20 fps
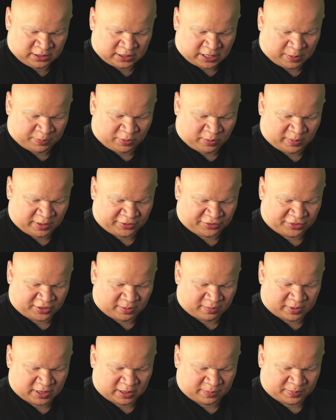I put my
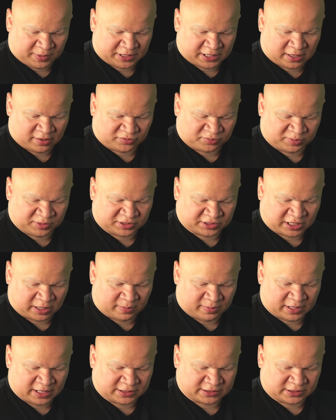thumb up, and that helps me
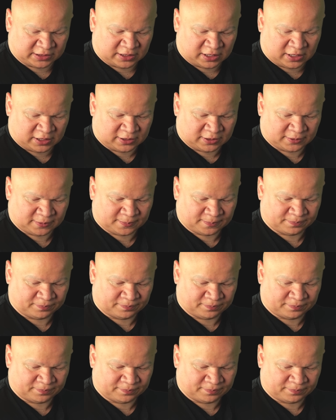stabilize the gun.